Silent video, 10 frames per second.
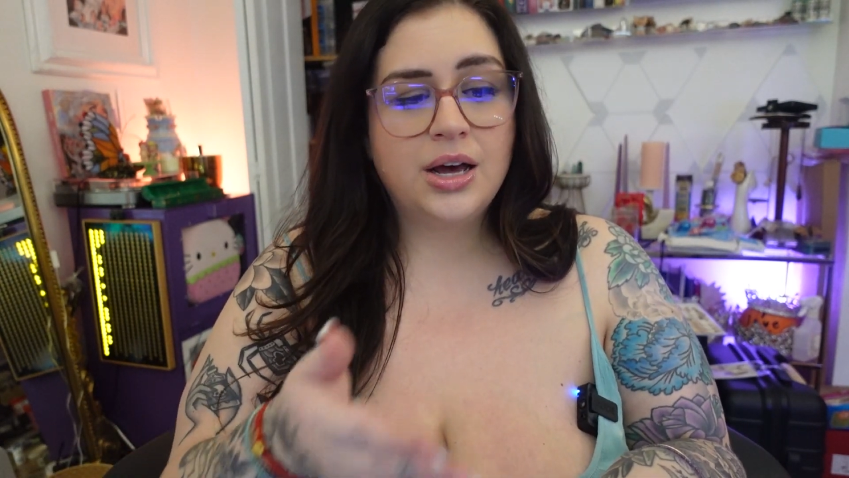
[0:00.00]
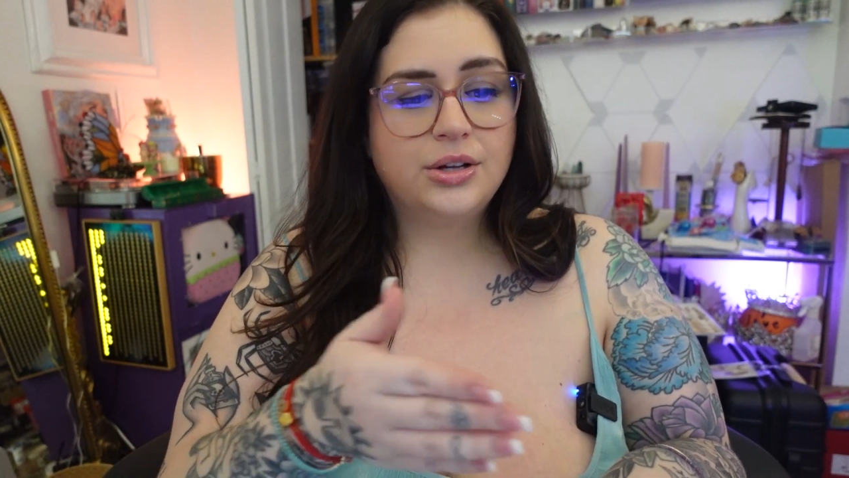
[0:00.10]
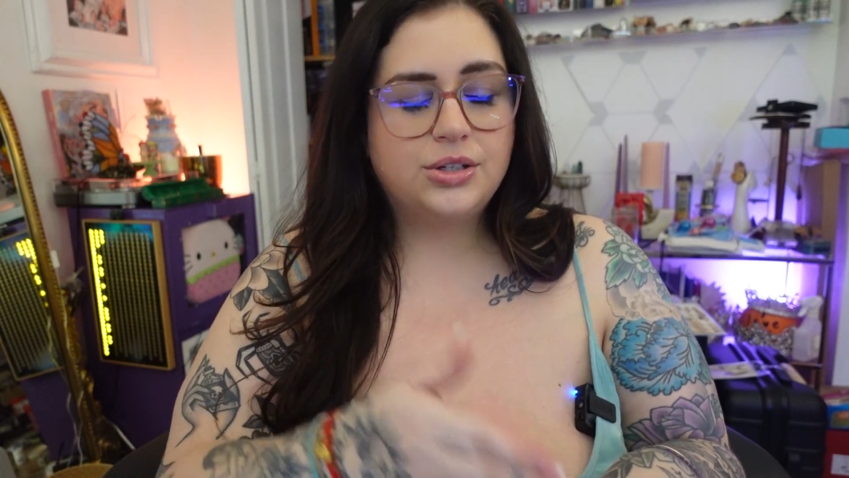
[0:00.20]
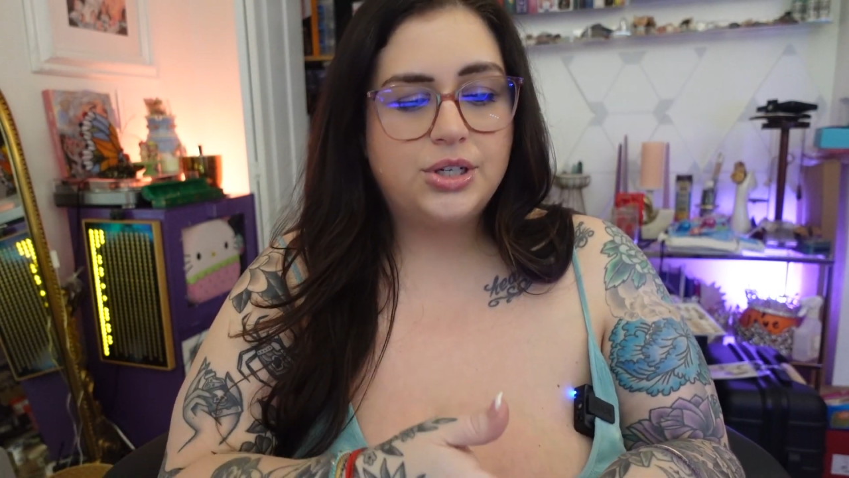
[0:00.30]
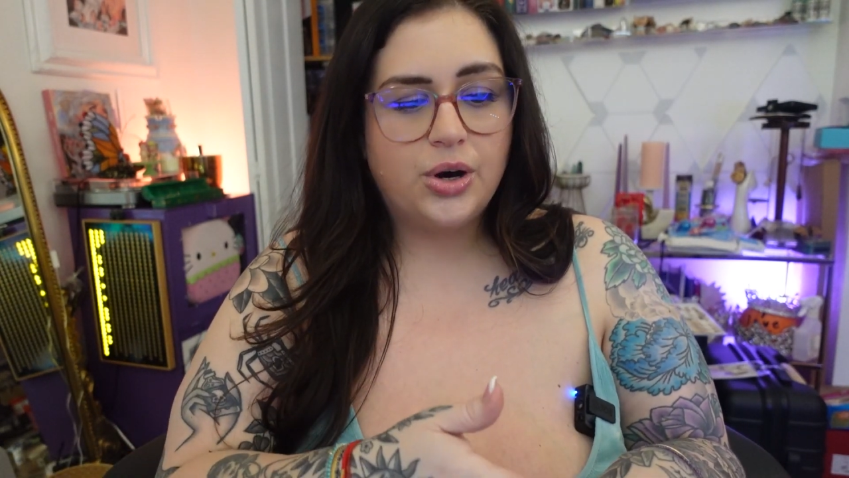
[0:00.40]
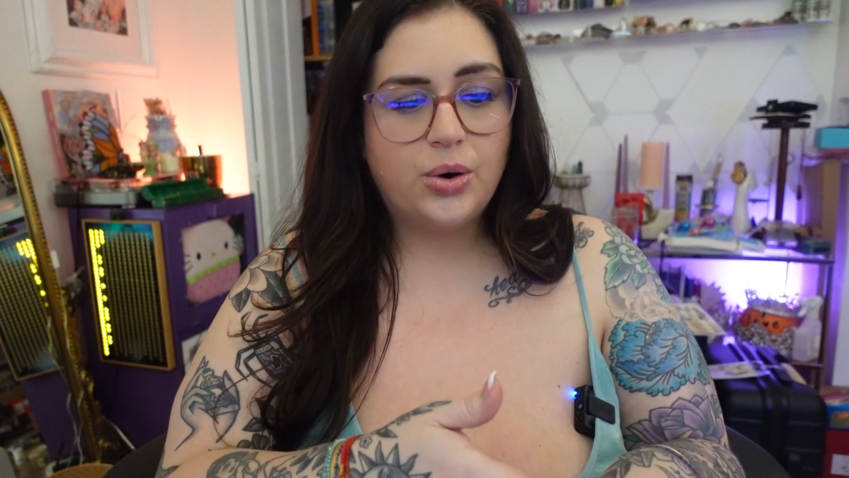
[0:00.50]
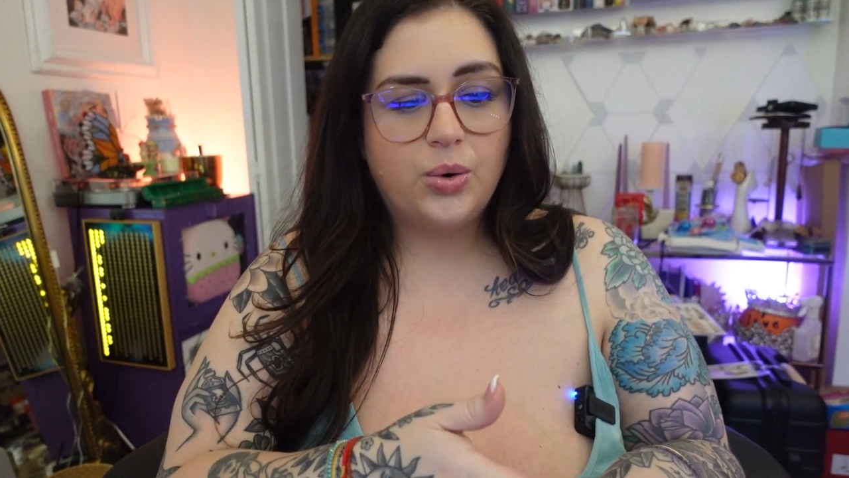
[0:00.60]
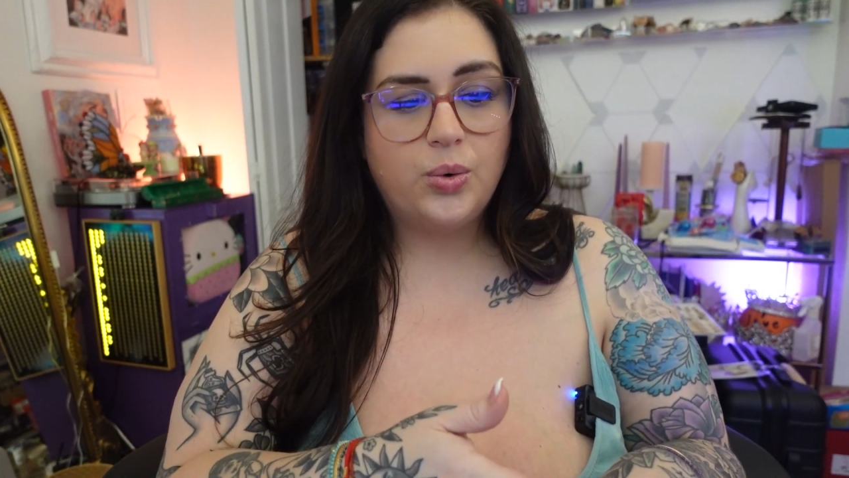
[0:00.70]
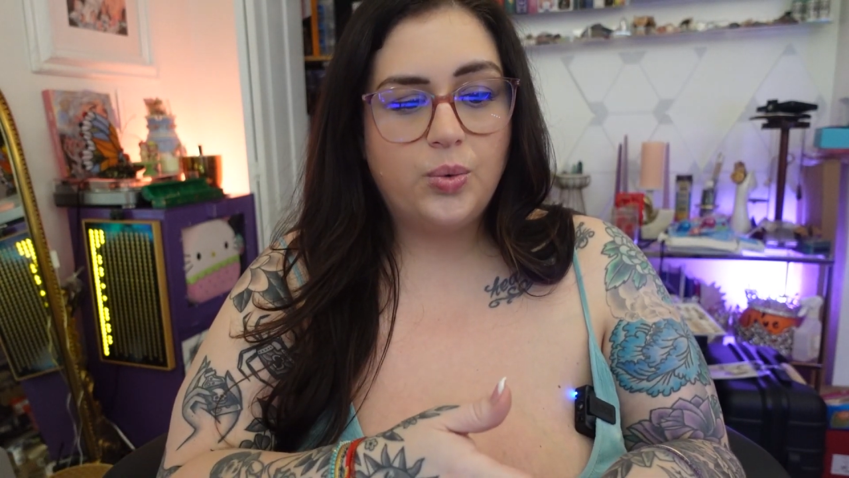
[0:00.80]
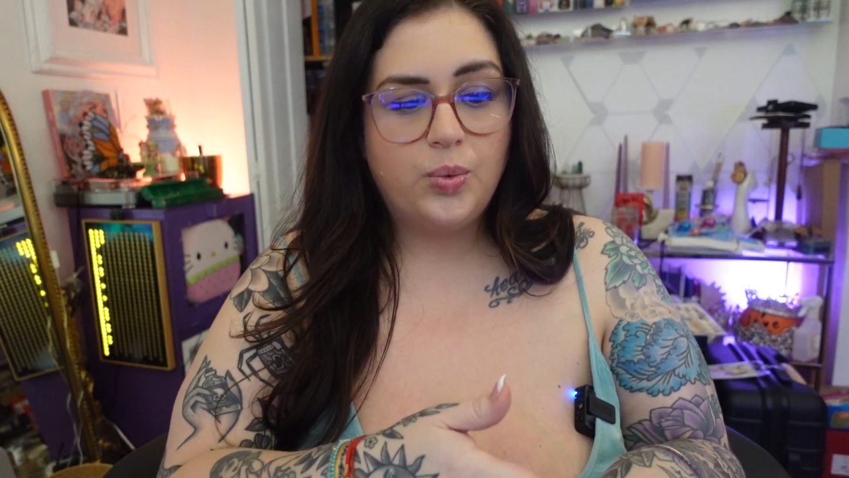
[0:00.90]

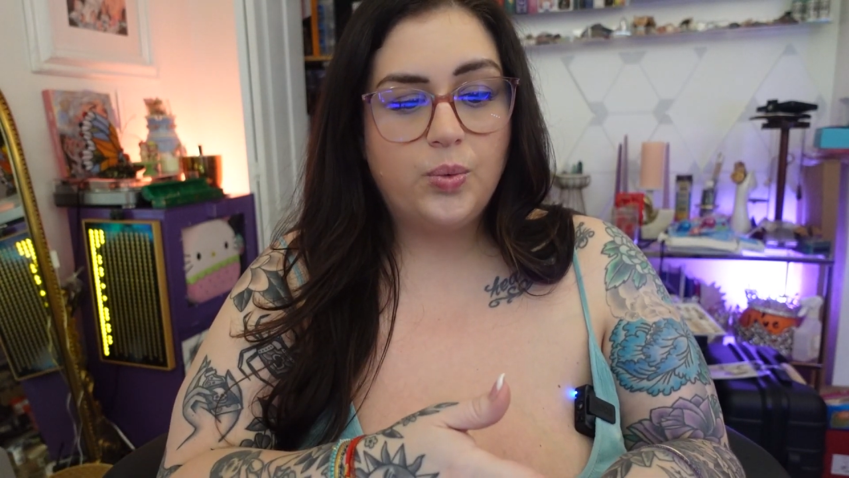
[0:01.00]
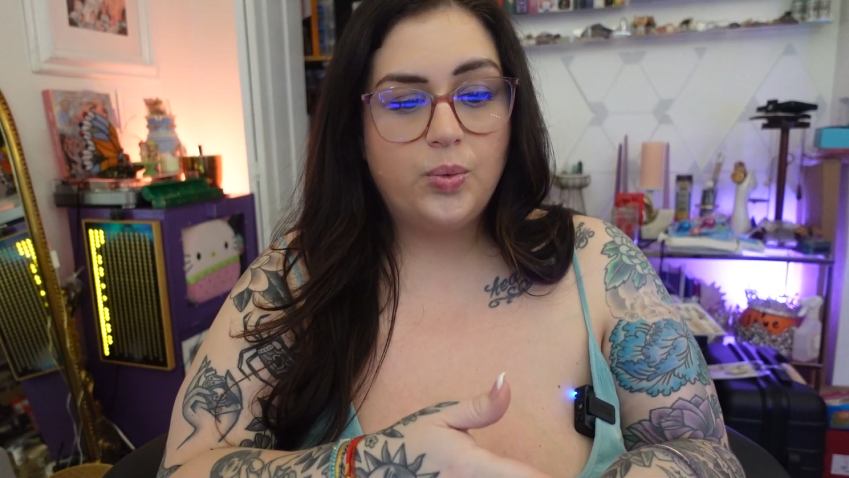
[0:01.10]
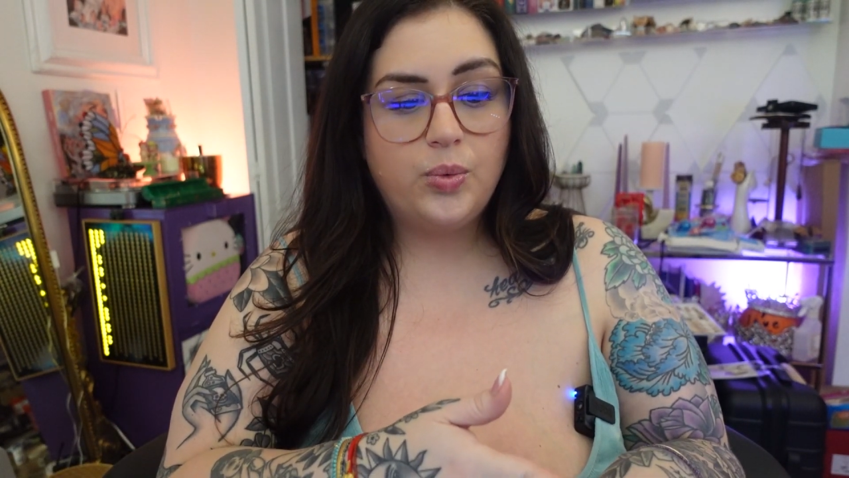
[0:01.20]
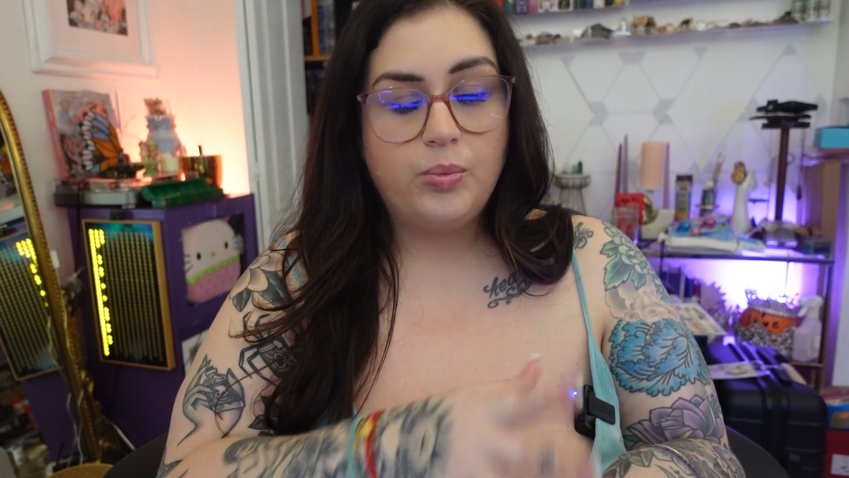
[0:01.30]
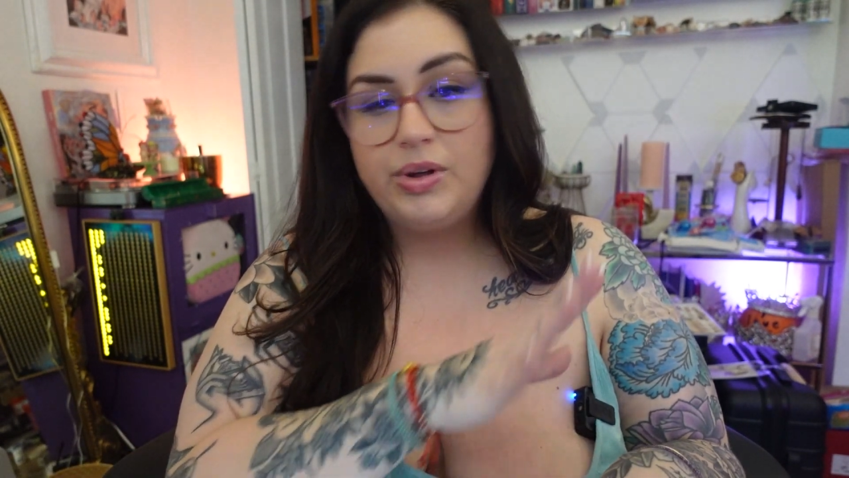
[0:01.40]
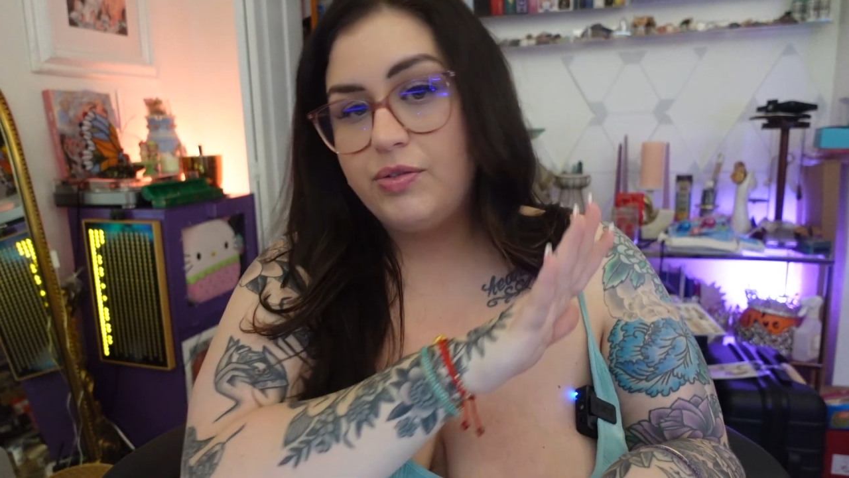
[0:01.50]
So we've